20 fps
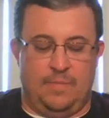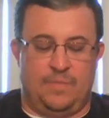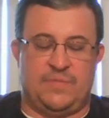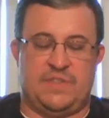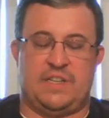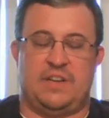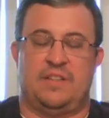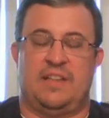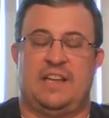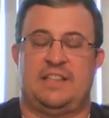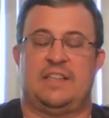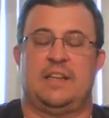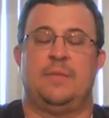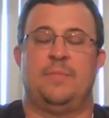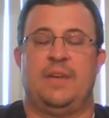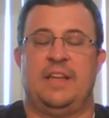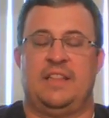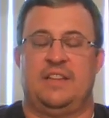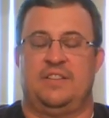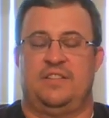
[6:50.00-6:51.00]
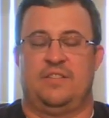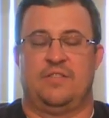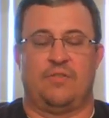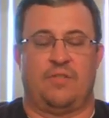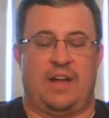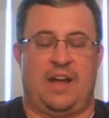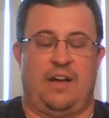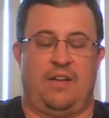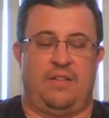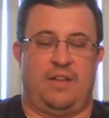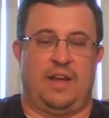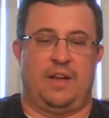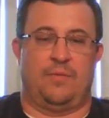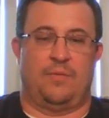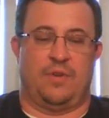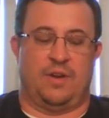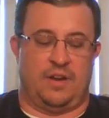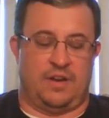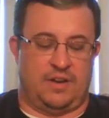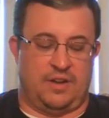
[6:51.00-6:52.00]
So that's going to be the general outline
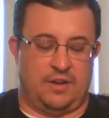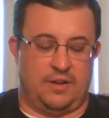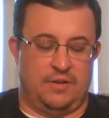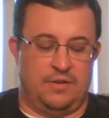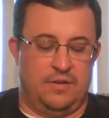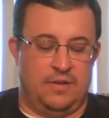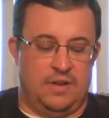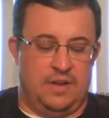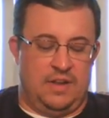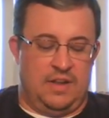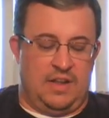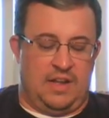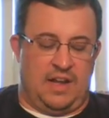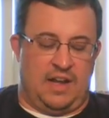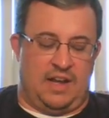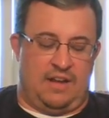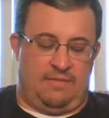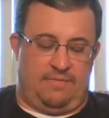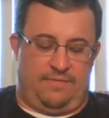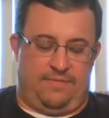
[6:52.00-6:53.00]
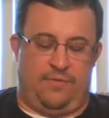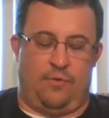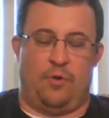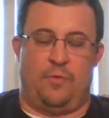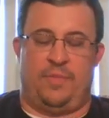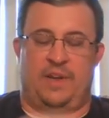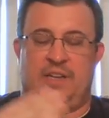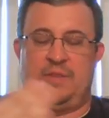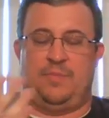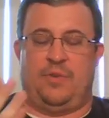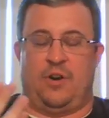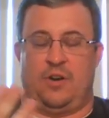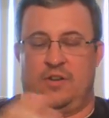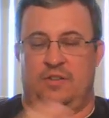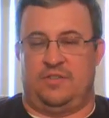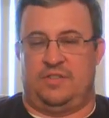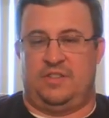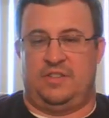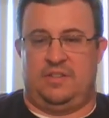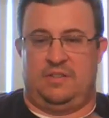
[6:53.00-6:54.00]
we're going to do. 4 big
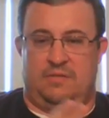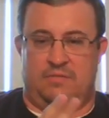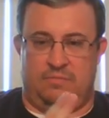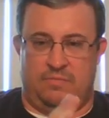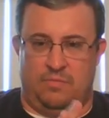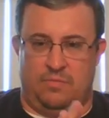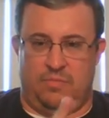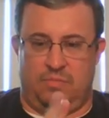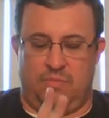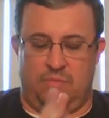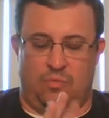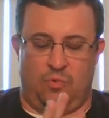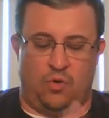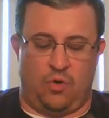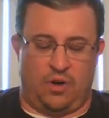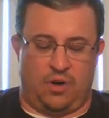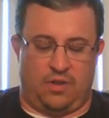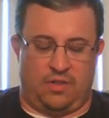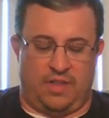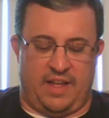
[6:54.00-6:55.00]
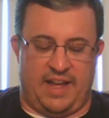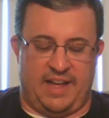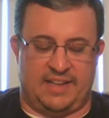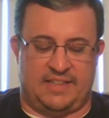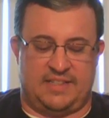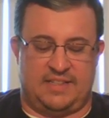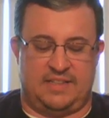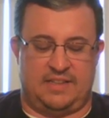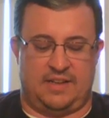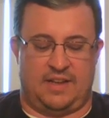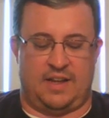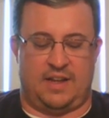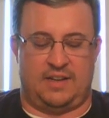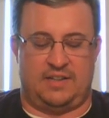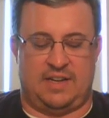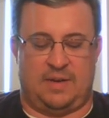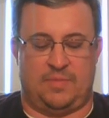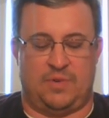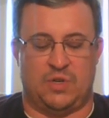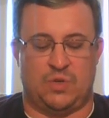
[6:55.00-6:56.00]
parts, more or less,
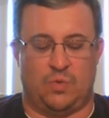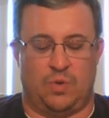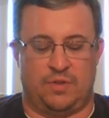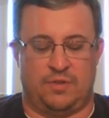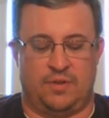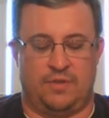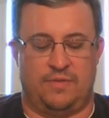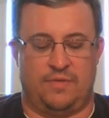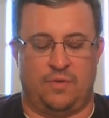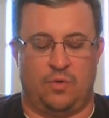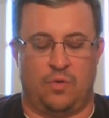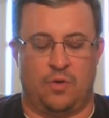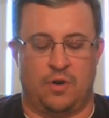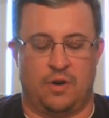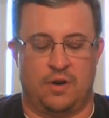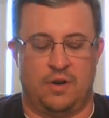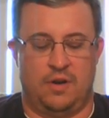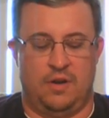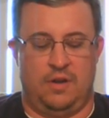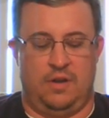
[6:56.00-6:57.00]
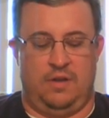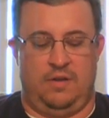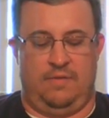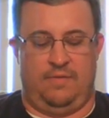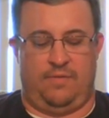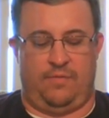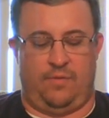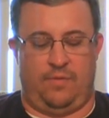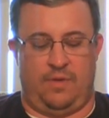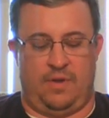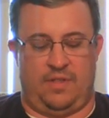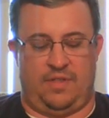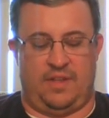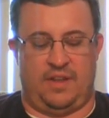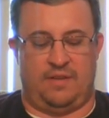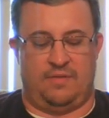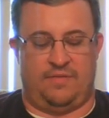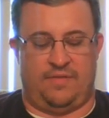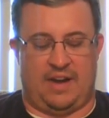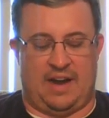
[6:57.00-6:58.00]
chapters 1 through 4,
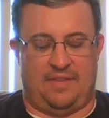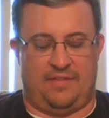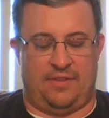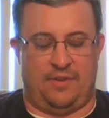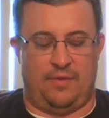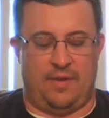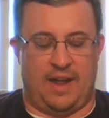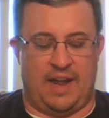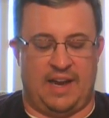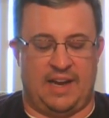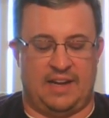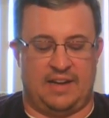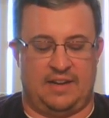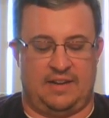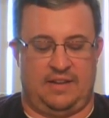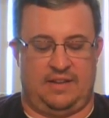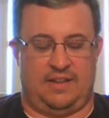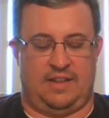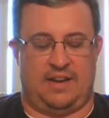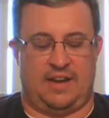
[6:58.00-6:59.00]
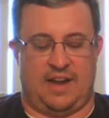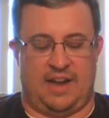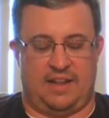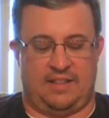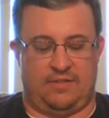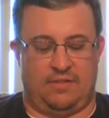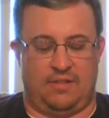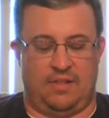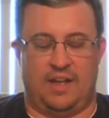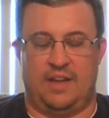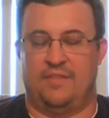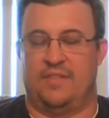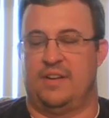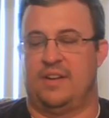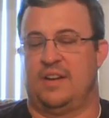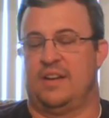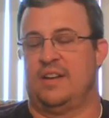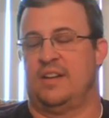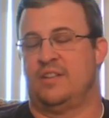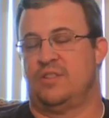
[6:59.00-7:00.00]
then 5 through 8, then 9 through 11,
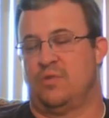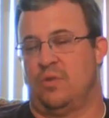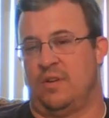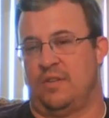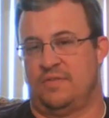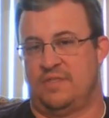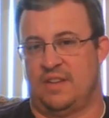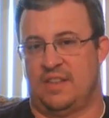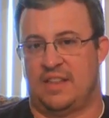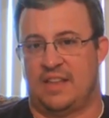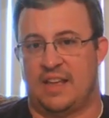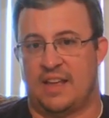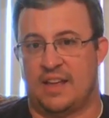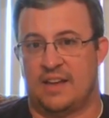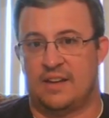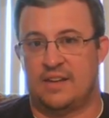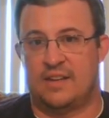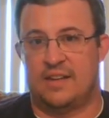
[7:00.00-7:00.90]
and then 12 to the end.